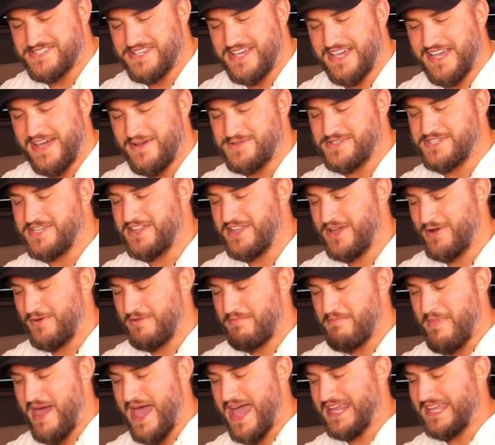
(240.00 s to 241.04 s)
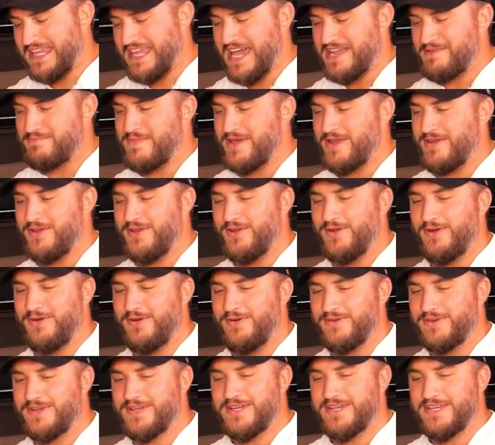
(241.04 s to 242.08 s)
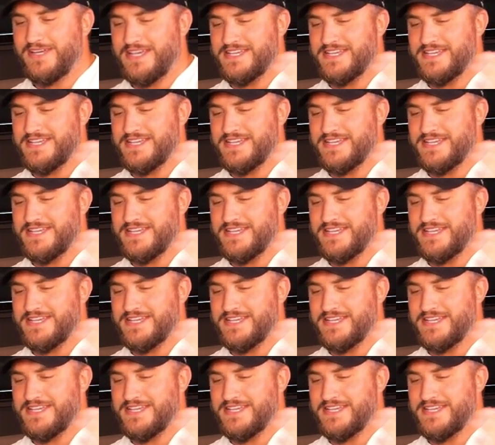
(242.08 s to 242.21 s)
just like, I was sitting there with Matt Gedman, who